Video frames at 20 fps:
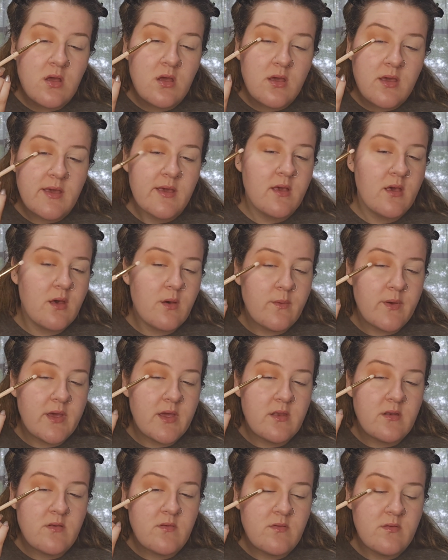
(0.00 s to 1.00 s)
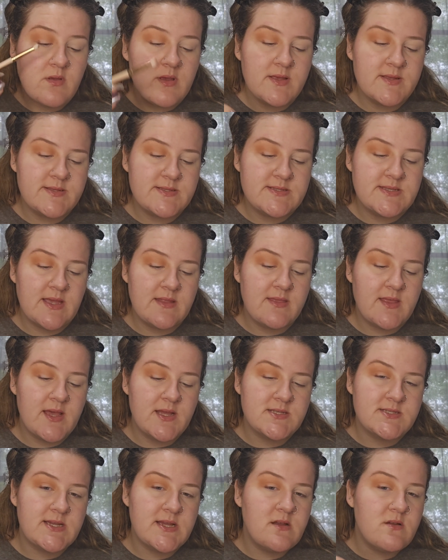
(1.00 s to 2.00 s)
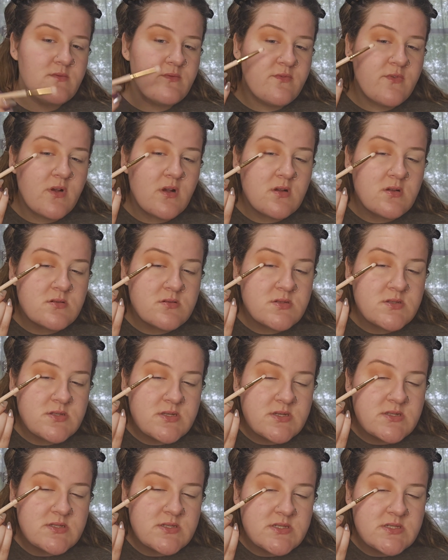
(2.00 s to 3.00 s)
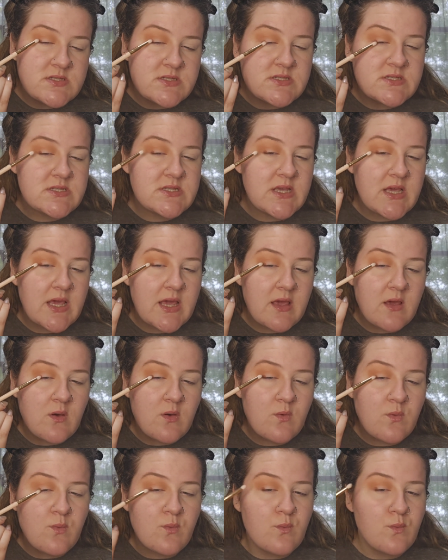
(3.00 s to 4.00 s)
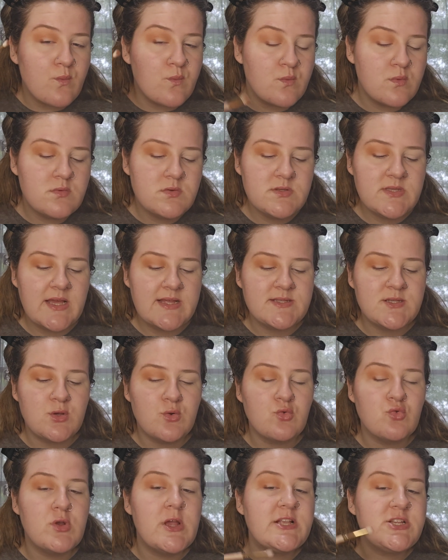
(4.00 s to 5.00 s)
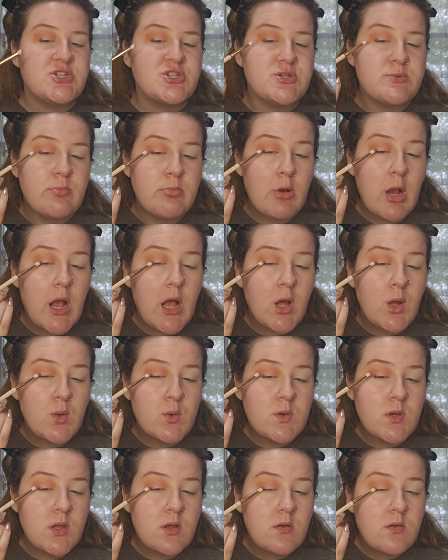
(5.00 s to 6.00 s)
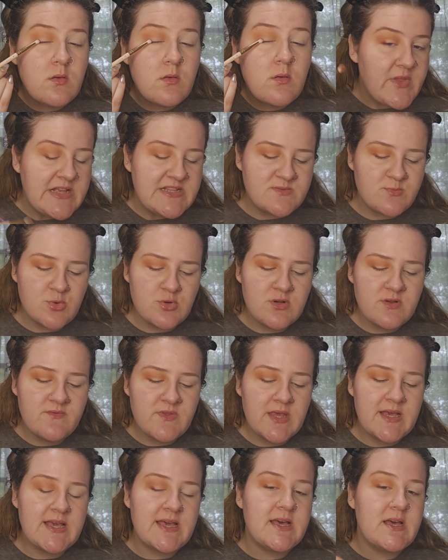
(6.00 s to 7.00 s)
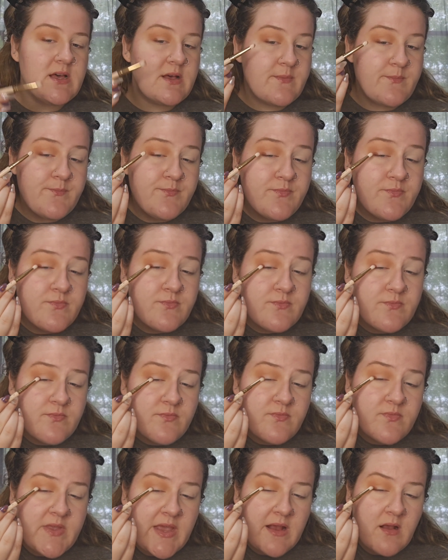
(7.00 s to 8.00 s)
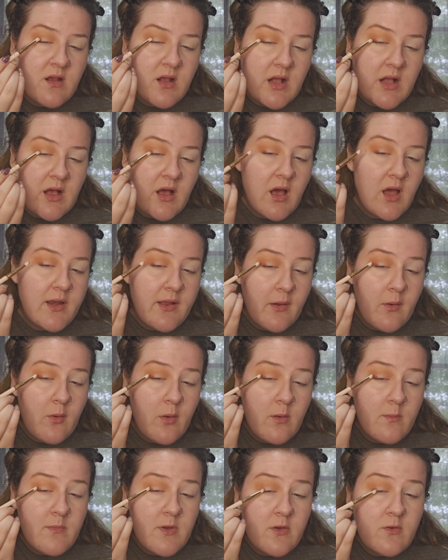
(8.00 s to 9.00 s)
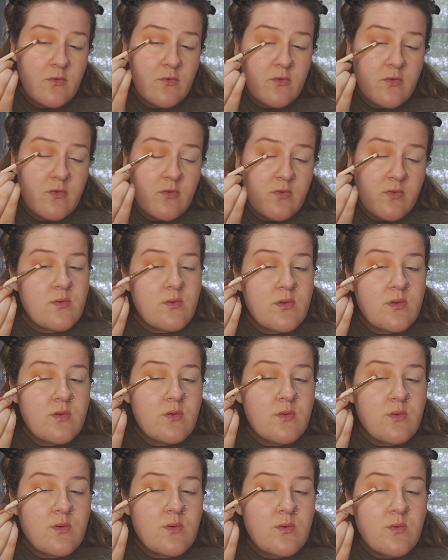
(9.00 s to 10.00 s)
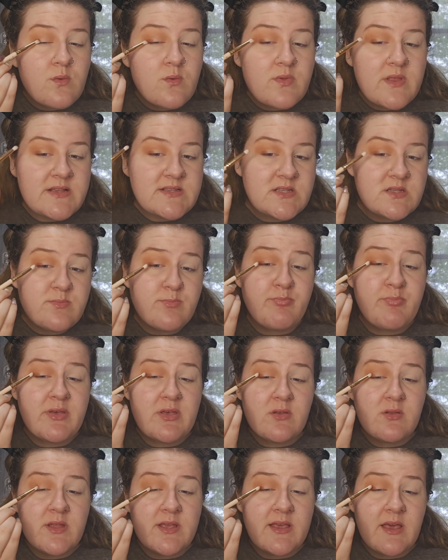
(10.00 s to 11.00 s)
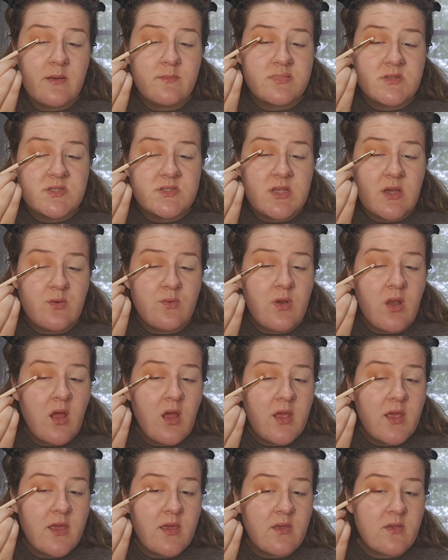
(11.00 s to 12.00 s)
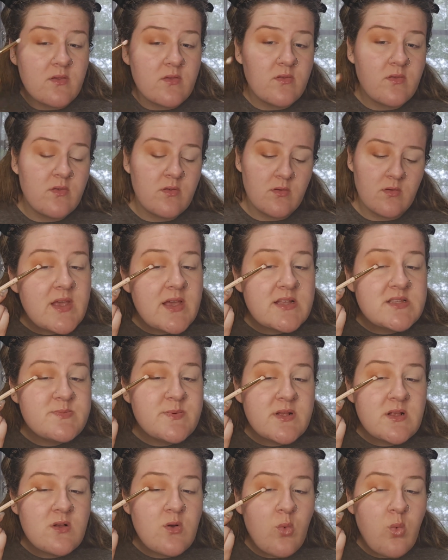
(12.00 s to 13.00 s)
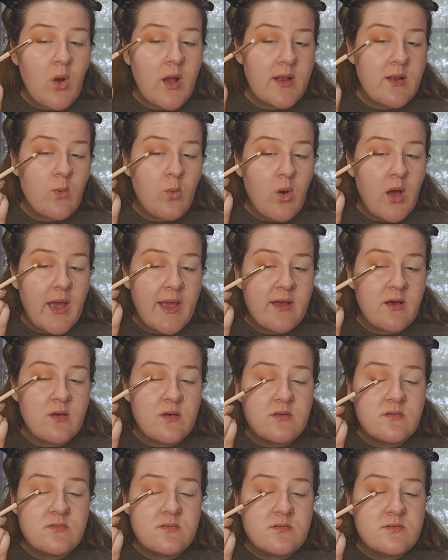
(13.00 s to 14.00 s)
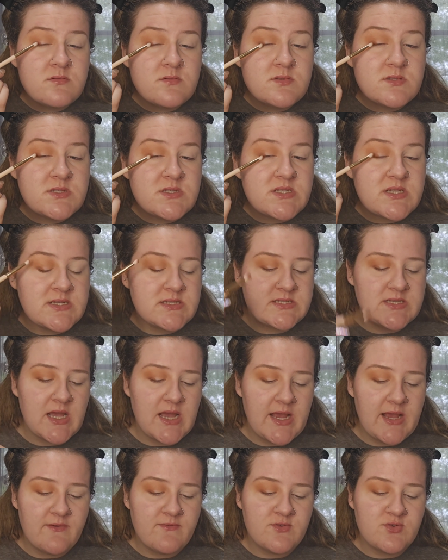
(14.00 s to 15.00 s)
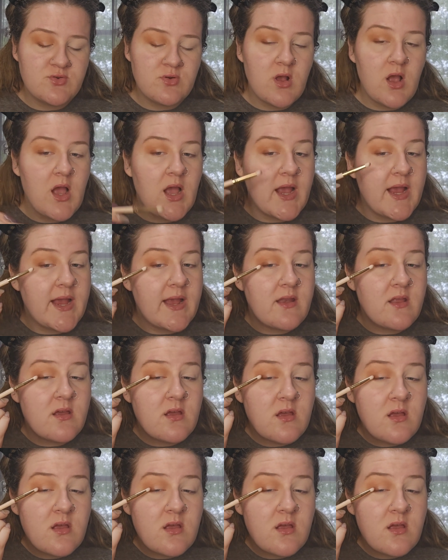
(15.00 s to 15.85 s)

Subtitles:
and go in and set that down first and see. Ooh, that's a rich brown. It's more of like a terracotta almost. Ooh, this is building up so nice. It's been quite a while since I have tried